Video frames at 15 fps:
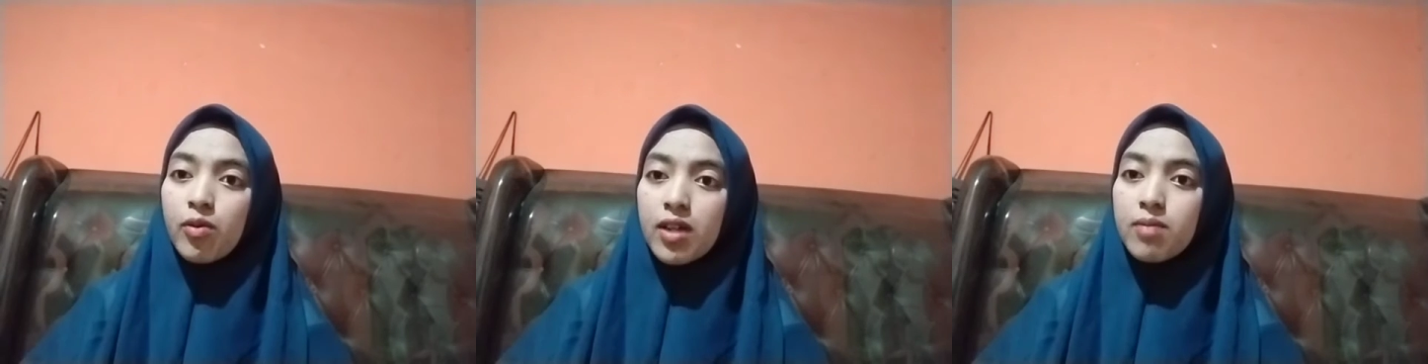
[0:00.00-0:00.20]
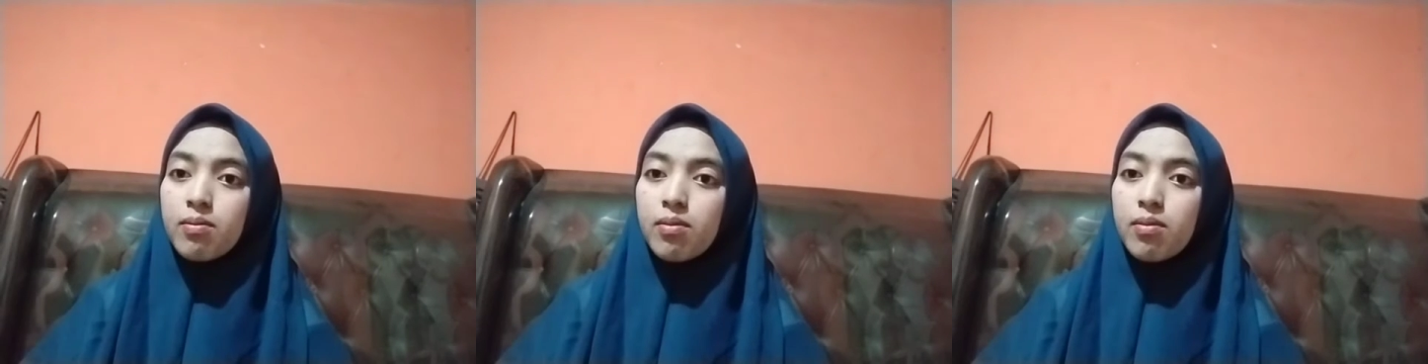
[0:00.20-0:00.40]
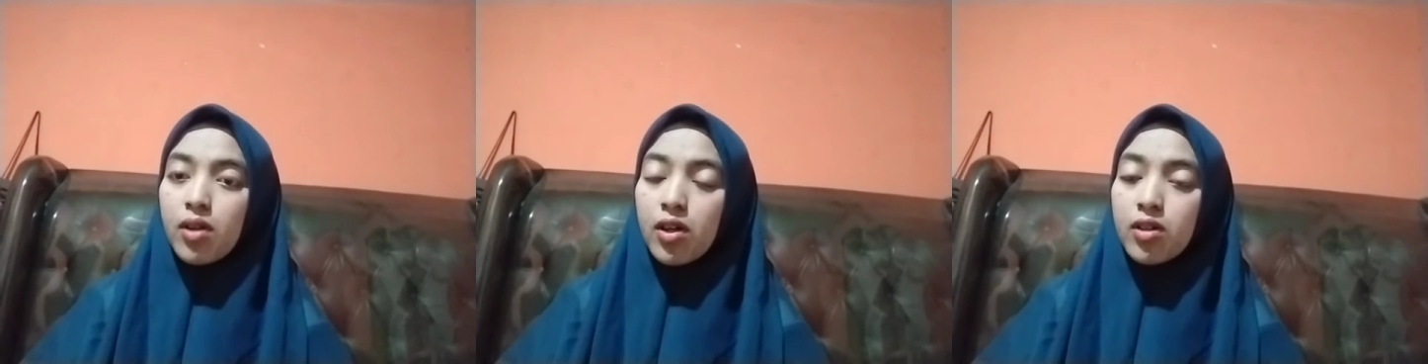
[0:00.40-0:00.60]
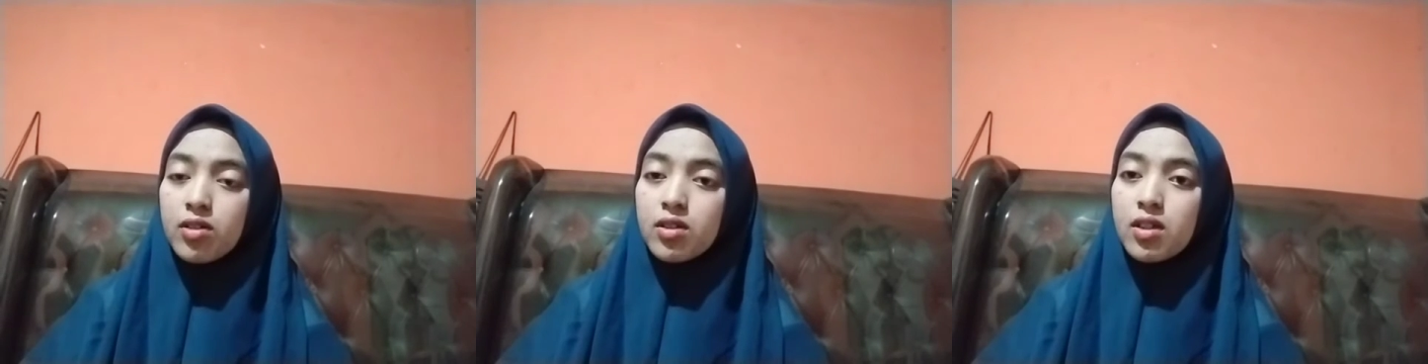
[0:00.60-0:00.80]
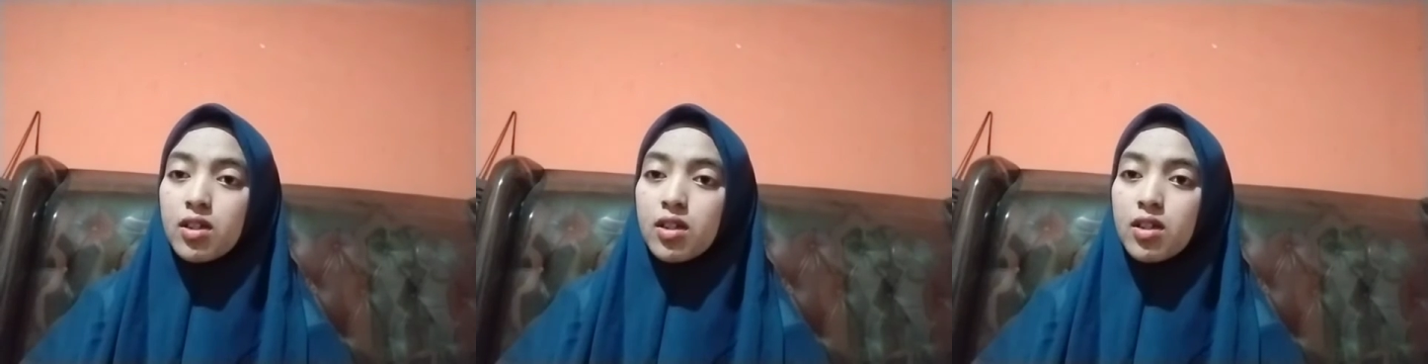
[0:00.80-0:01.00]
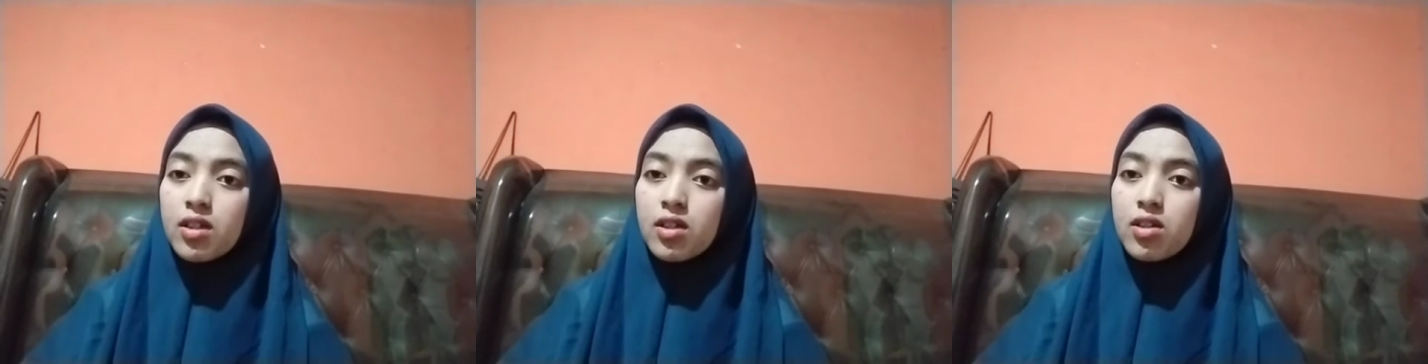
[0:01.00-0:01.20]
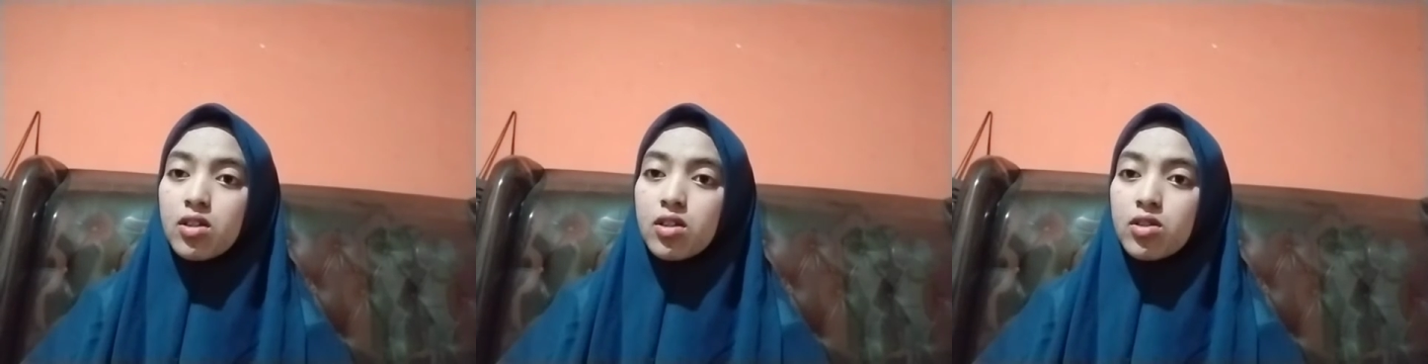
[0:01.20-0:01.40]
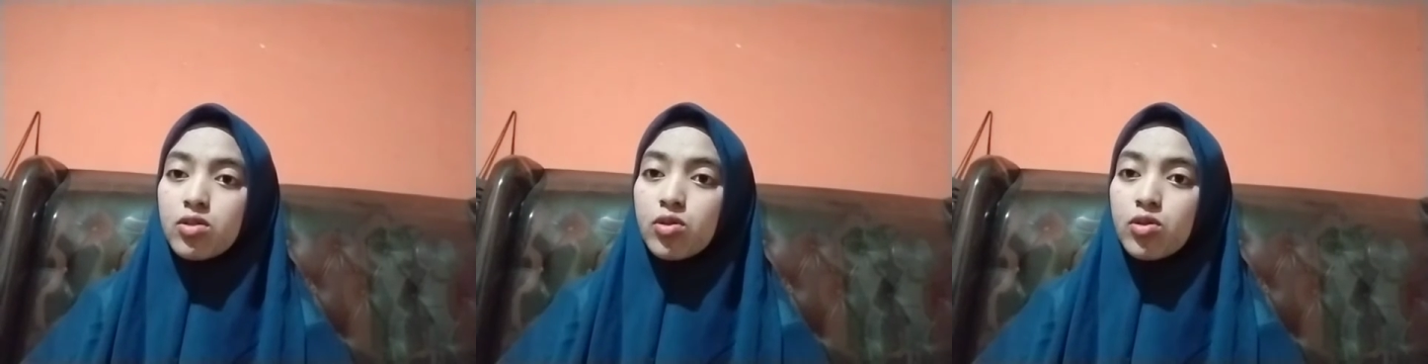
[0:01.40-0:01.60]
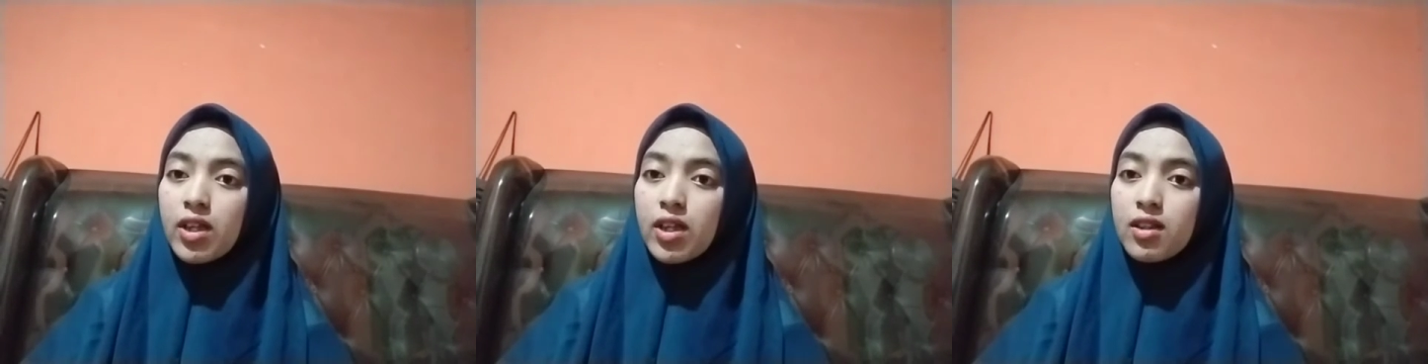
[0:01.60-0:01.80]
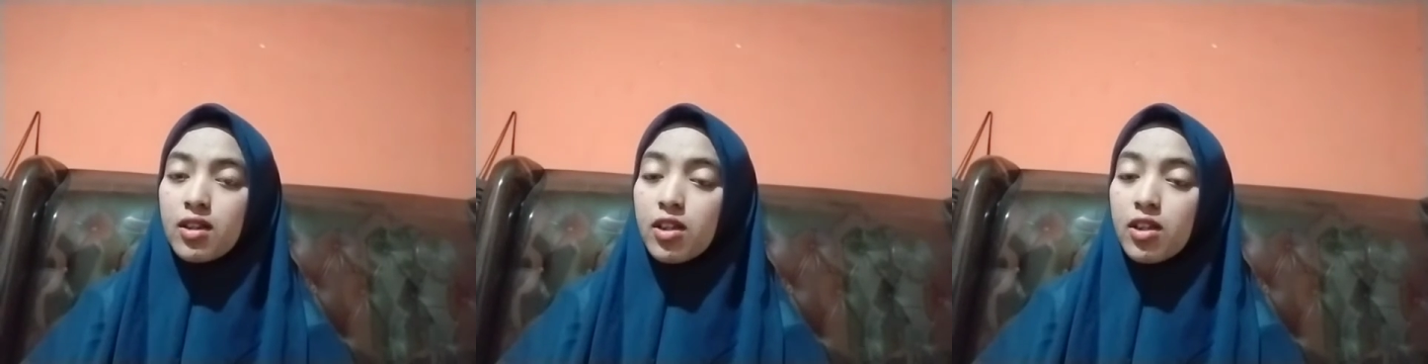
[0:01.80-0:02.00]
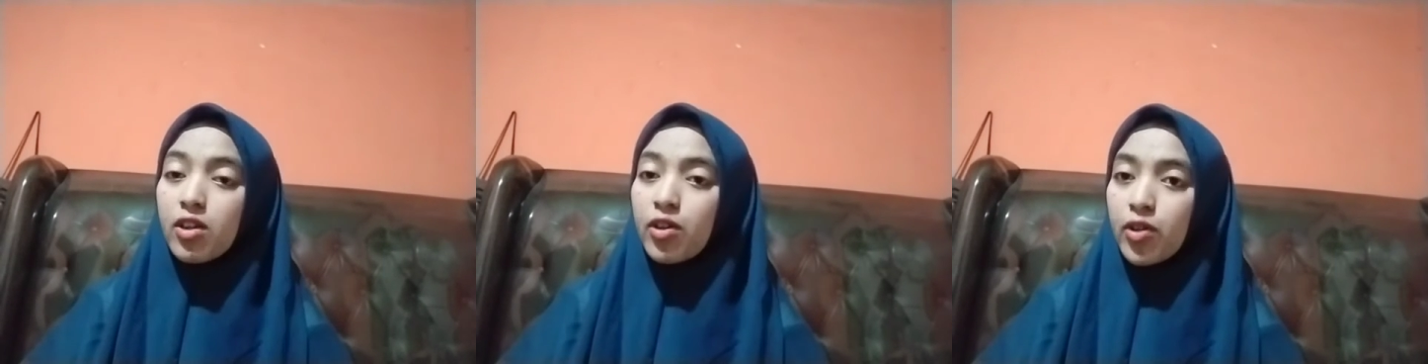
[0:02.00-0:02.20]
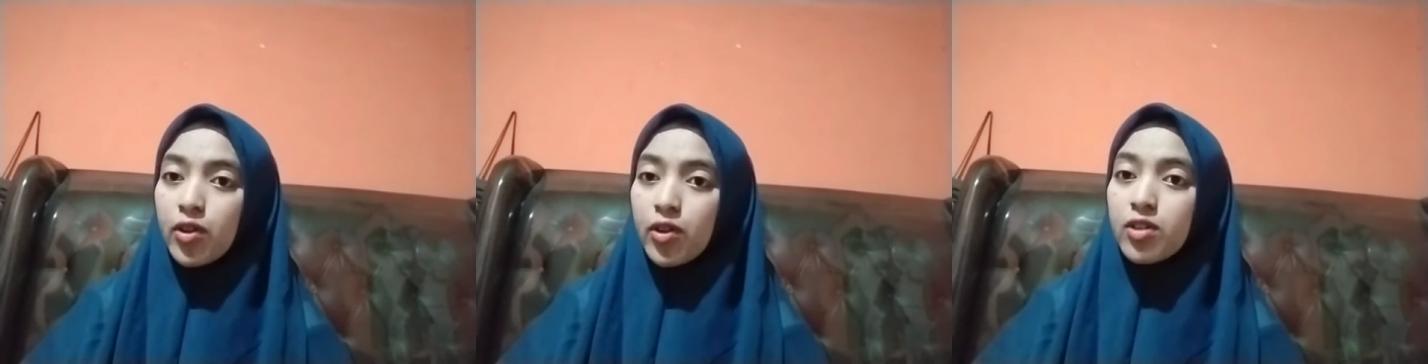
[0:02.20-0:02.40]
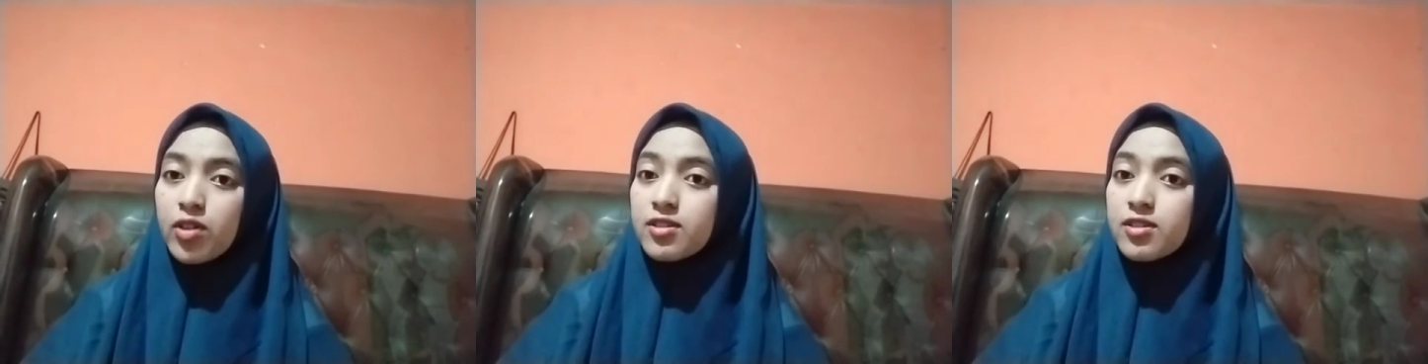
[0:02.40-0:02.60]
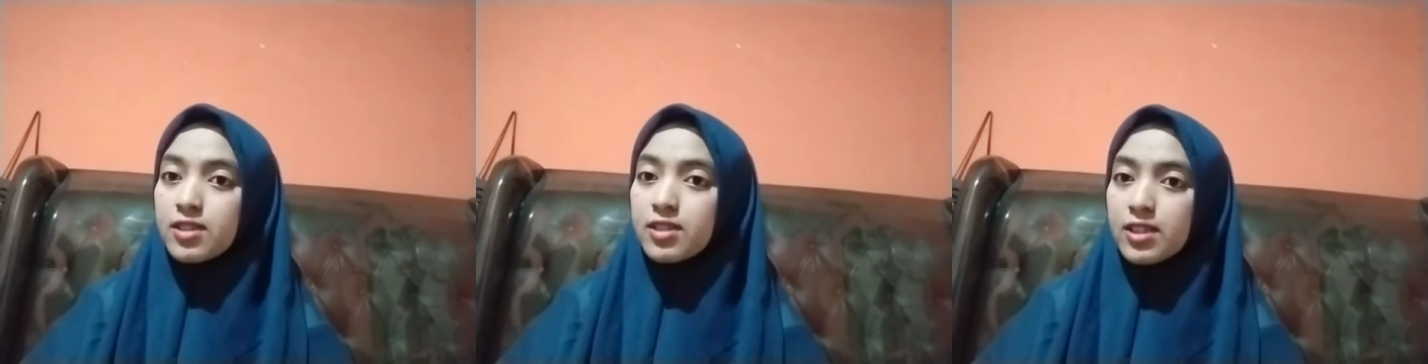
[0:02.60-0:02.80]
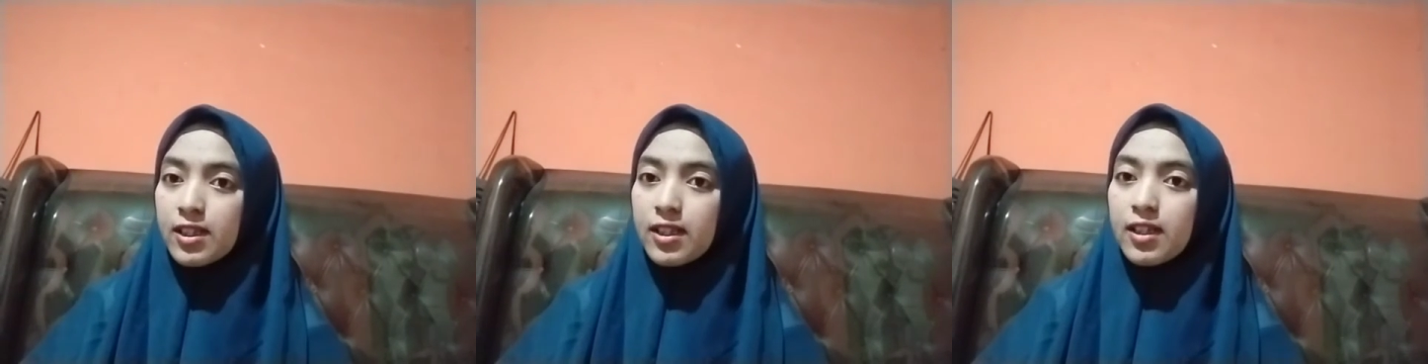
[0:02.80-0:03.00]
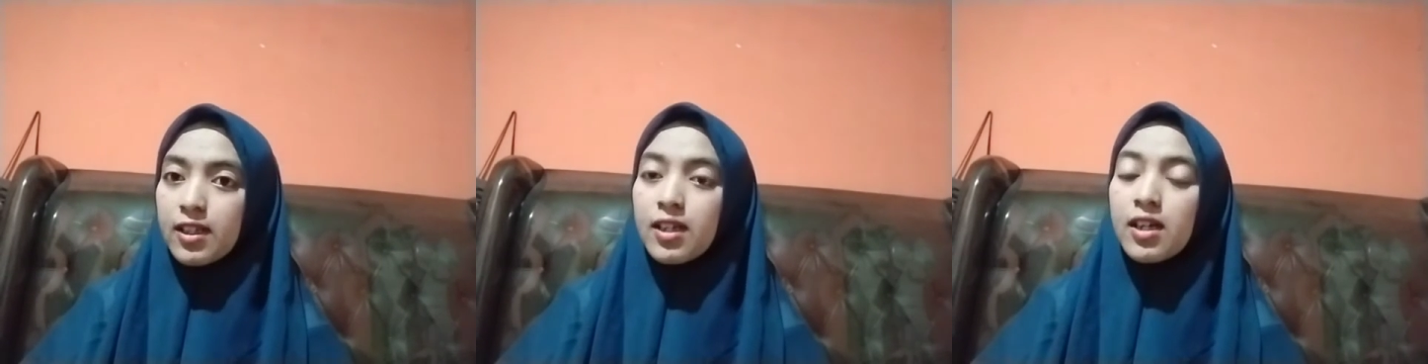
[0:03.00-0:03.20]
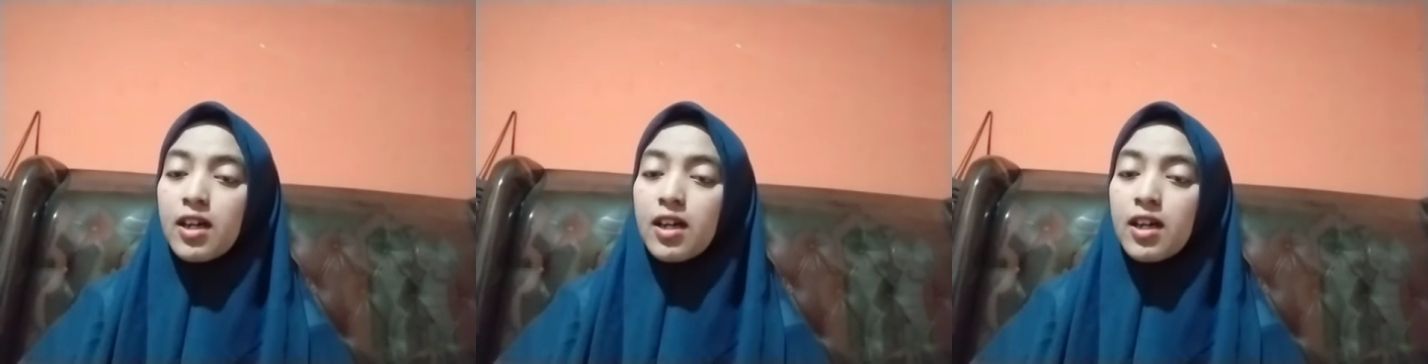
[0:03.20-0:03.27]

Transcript: what Block 2003